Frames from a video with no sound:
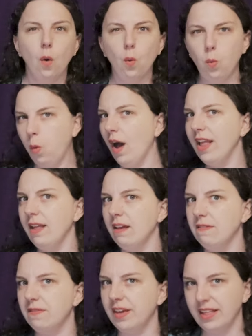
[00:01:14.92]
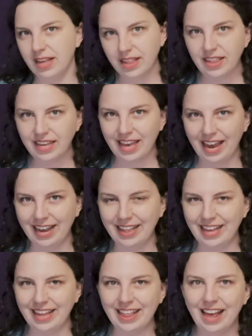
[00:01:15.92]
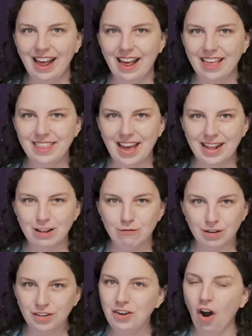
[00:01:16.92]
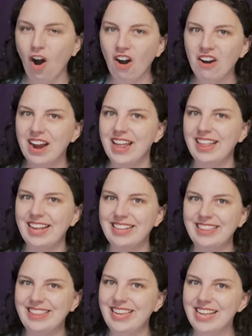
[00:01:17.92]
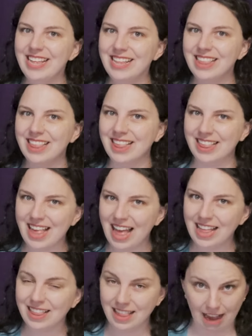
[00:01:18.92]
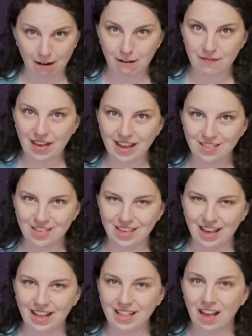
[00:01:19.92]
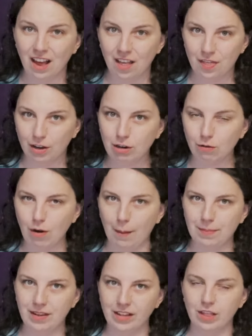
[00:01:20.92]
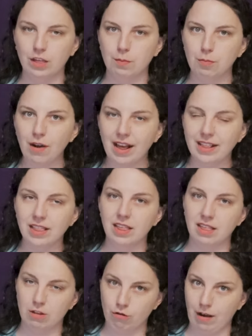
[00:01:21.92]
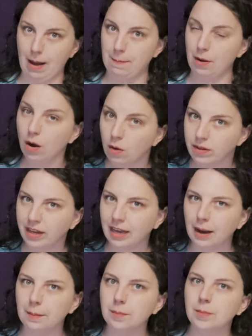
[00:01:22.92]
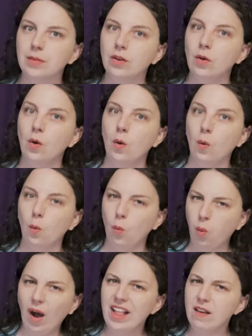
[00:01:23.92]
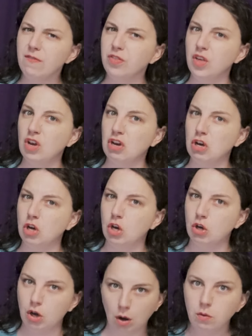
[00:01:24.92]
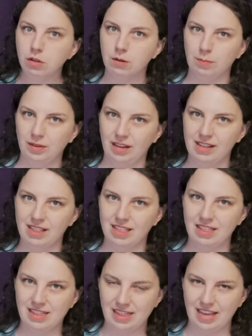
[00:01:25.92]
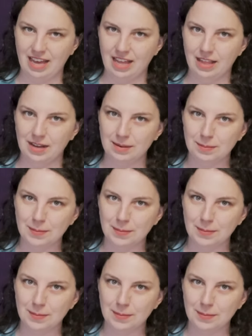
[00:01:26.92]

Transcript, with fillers: what if it indicated that Renarin didn't send Taravangian, the corrupted Spren, to trap Odium? What if the Ghostbloods did?